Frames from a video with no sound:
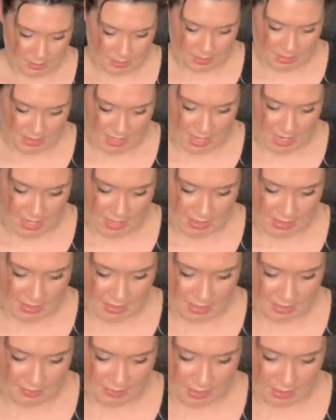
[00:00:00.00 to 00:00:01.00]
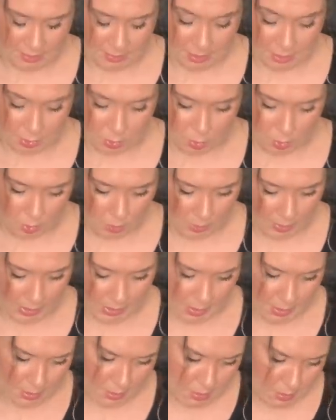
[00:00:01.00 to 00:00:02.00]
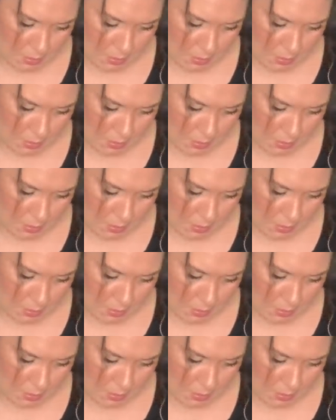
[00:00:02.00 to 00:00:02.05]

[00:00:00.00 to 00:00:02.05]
Designed and developed in Norway